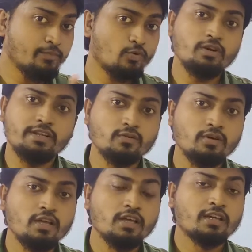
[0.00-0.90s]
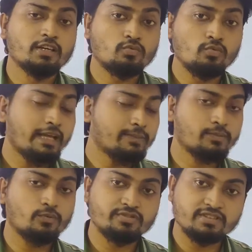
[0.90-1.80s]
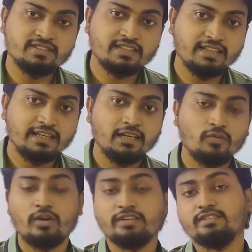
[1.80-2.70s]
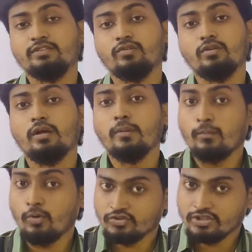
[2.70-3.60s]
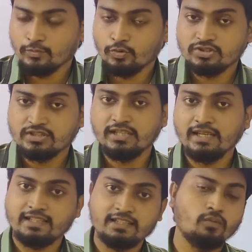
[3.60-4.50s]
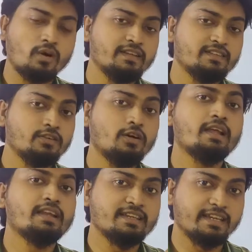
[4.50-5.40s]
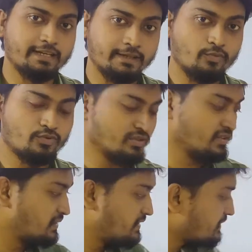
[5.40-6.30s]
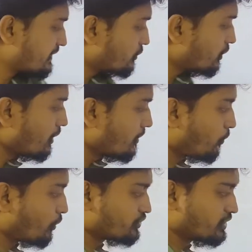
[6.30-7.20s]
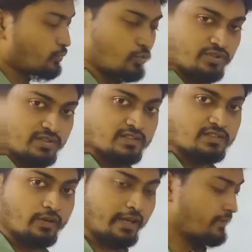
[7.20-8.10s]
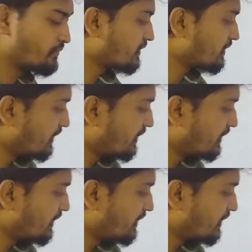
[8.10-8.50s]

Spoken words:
I have told you, two types of questions are there. One is your positive question, another one is your negative question. These are your positive questions. Okay,